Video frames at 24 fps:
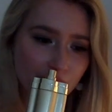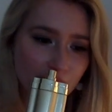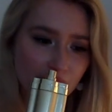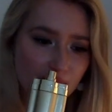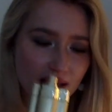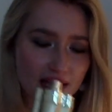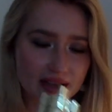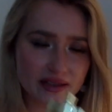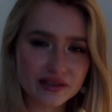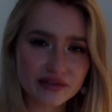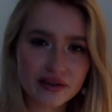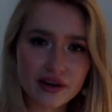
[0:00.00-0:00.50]

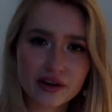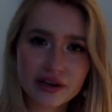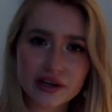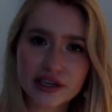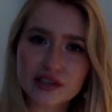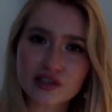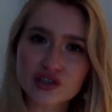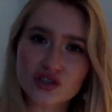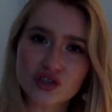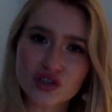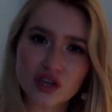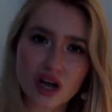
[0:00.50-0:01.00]
It's very
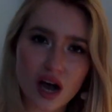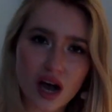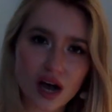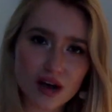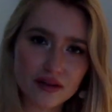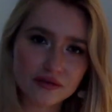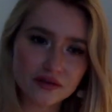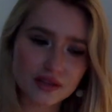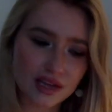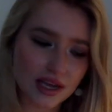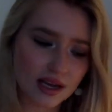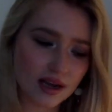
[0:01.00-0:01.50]

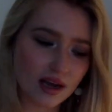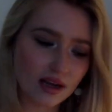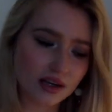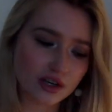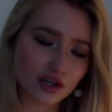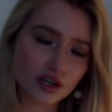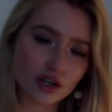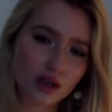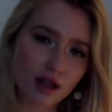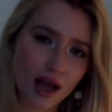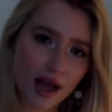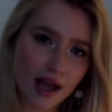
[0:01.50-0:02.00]
soft and
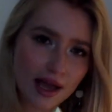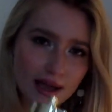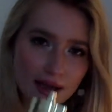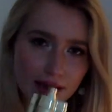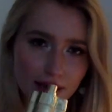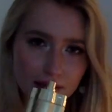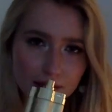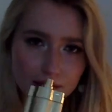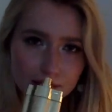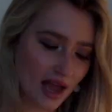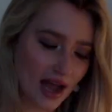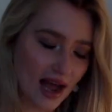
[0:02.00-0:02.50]

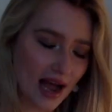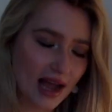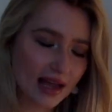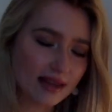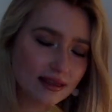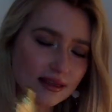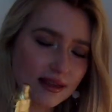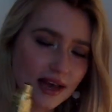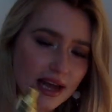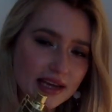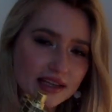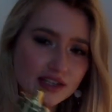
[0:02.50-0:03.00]
underlying. I
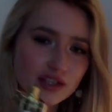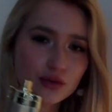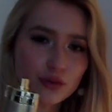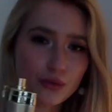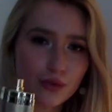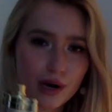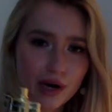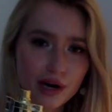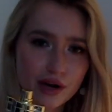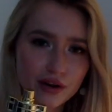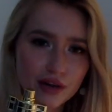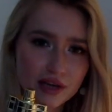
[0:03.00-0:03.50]
like to
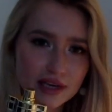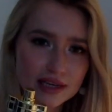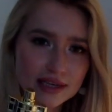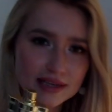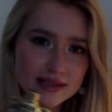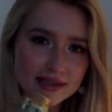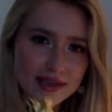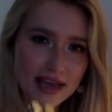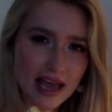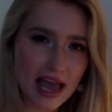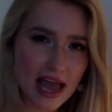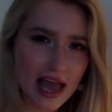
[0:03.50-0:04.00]
wear
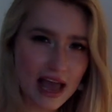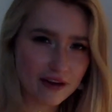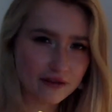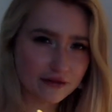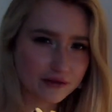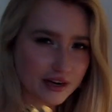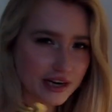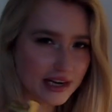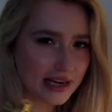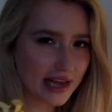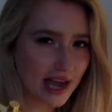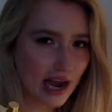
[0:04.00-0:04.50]
this
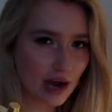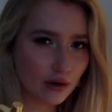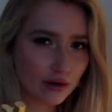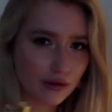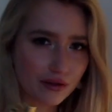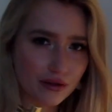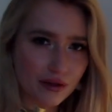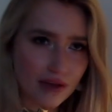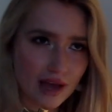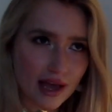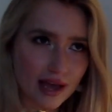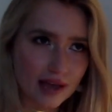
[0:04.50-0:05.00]
every now and
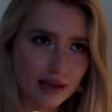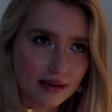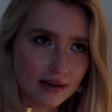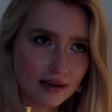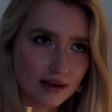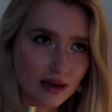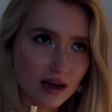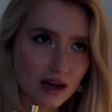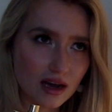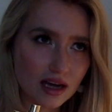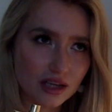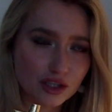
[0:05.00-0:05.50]
then
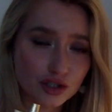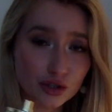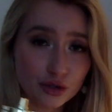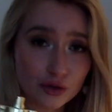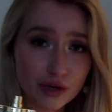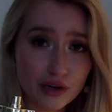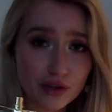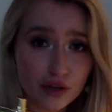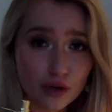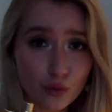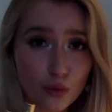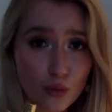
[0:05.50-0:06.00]

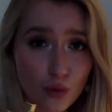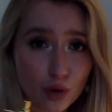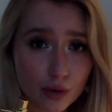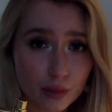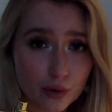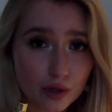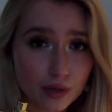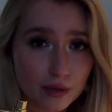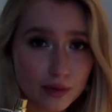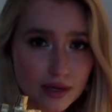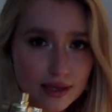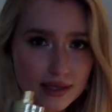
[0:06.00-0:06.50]
during the
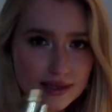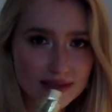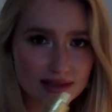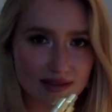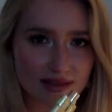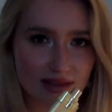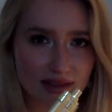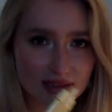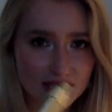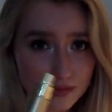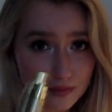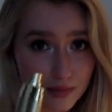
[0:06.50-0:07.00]
warmer months,
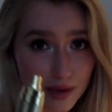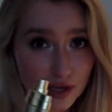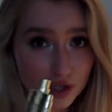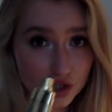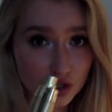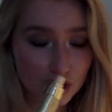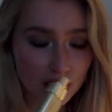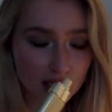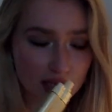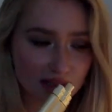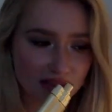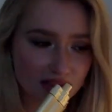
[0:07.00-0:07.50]

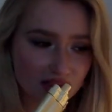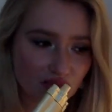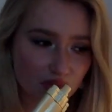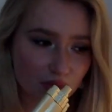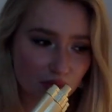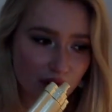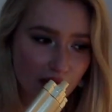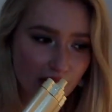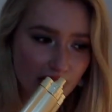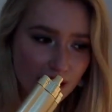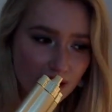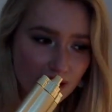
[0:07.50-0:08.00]
especially in
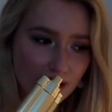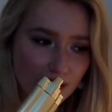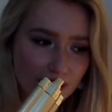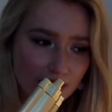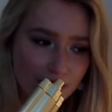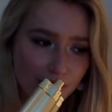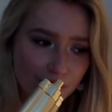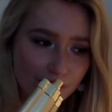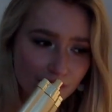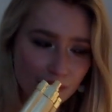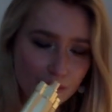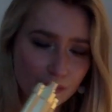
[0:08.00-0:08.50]
spring,
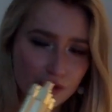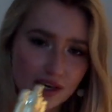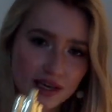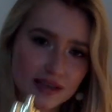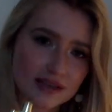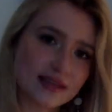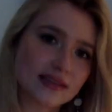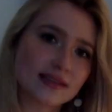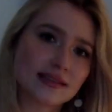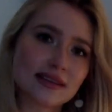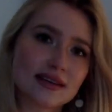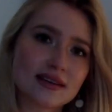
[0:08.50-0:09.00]
because
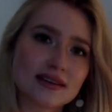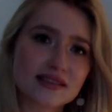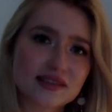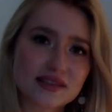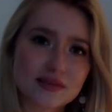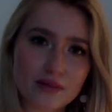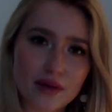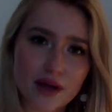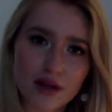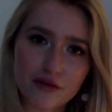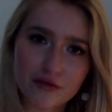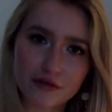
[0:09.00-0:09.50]
it does
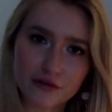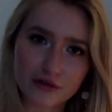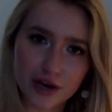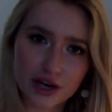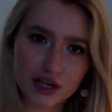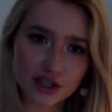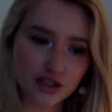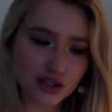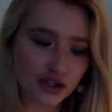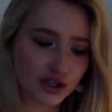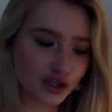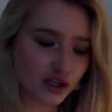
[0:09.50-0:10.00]
smell
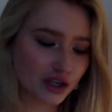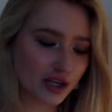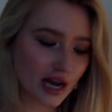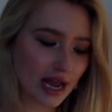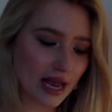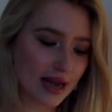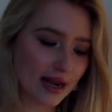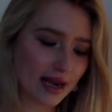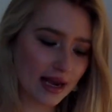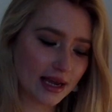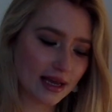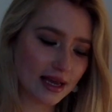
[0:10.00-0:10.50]
fresher,
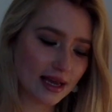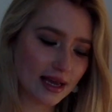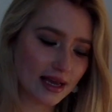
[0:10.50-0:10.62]
and I